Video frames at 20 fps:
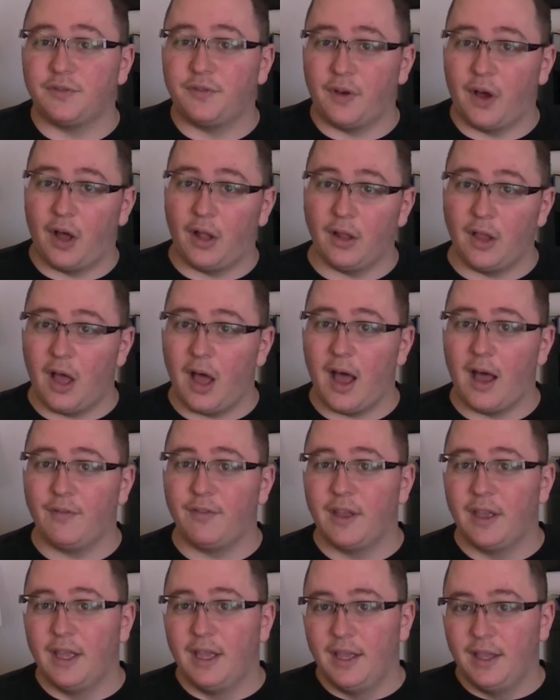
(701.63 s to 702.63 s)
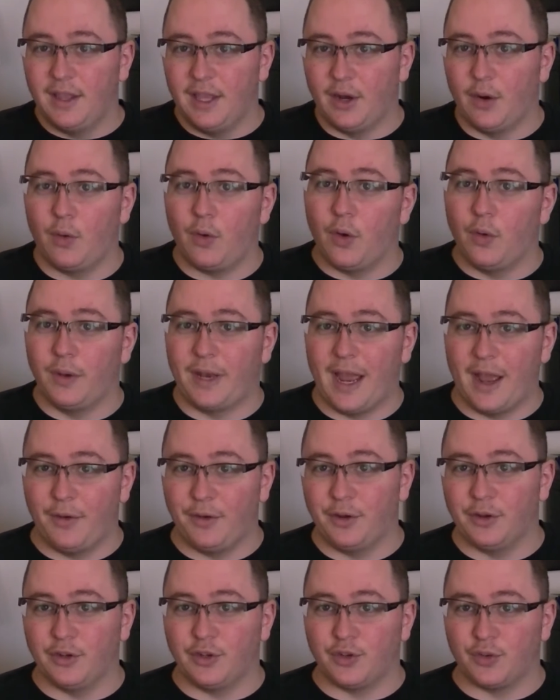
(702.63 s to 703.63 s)
fall off, they don't go
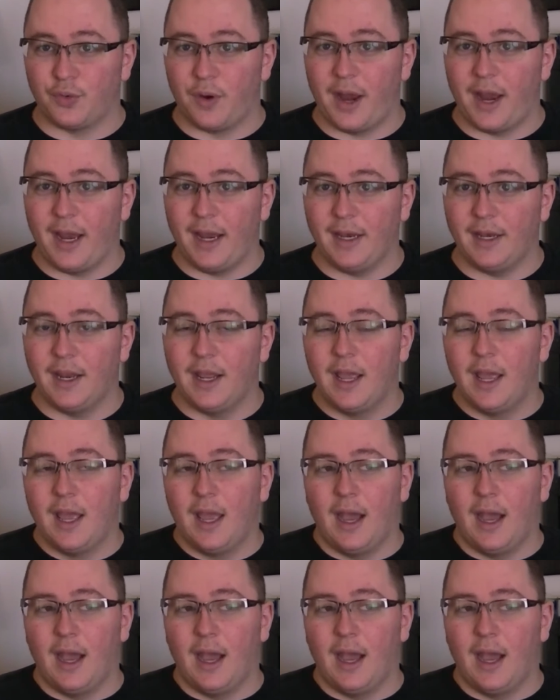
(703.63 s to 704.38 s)
down your drain,